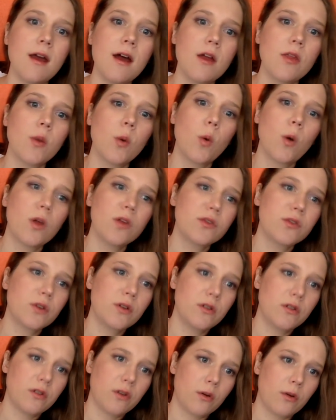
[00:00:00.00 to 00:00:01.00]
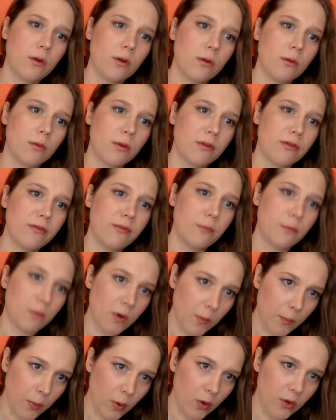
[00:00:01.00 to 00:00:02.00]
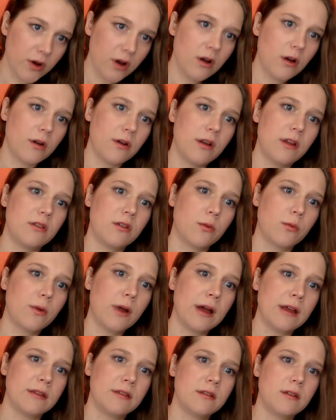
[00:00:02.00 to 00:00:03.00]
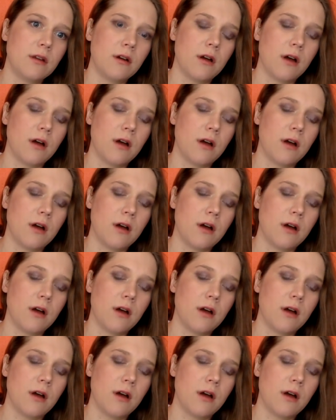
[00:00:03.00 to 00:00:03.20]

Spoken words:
The Wall Street Journal reported on his arrest